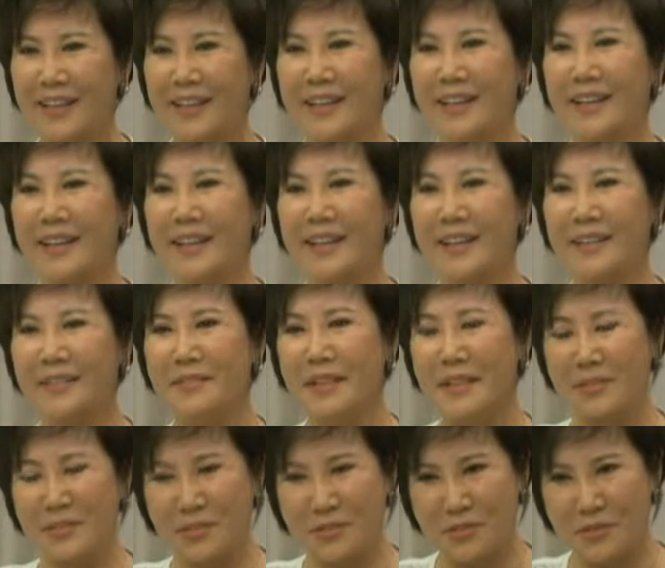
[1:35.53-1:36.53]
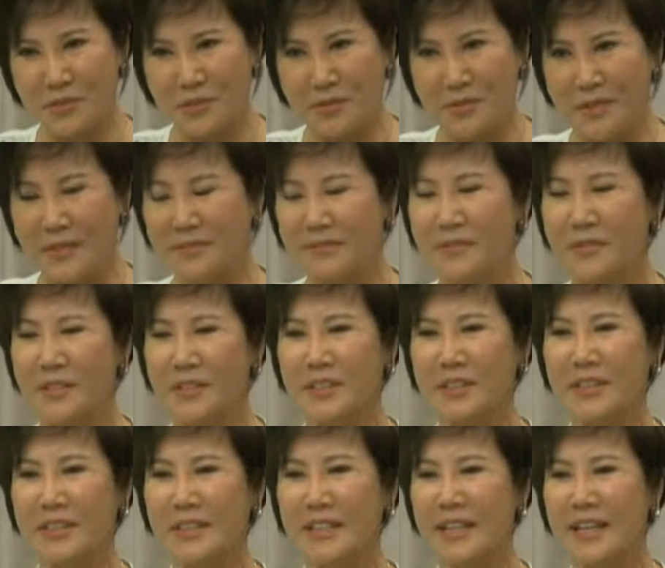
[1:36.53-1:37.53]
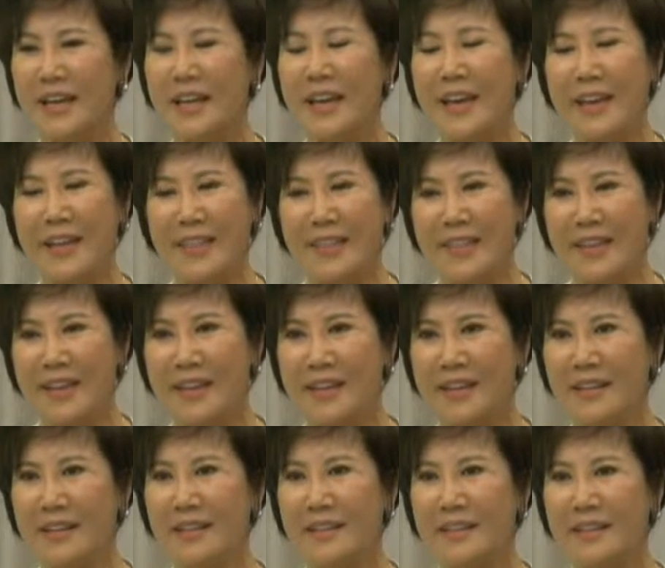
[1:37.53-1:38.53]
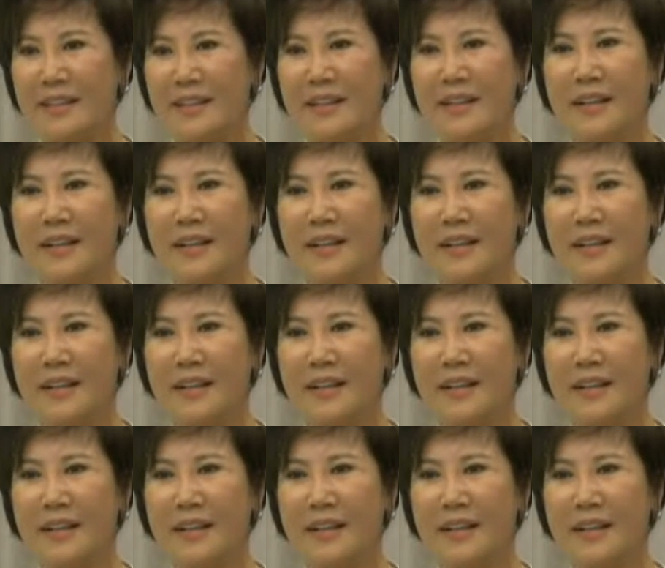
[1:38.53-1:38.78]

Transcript: and went to school at first. And then